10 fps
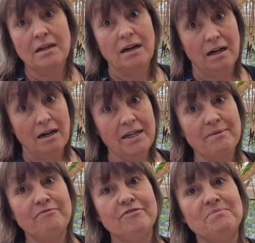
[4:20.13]
"I am
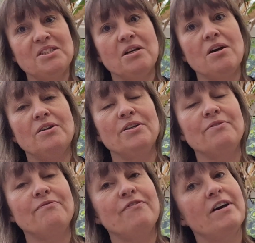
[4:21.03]
from
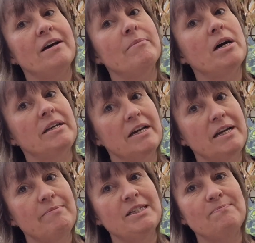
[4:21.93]
Scotland fair, my
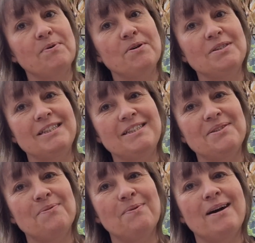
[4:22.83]
name is Pore
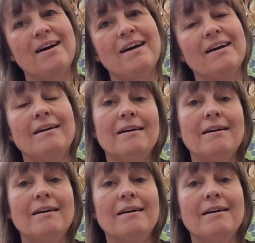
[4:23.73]
Disaware,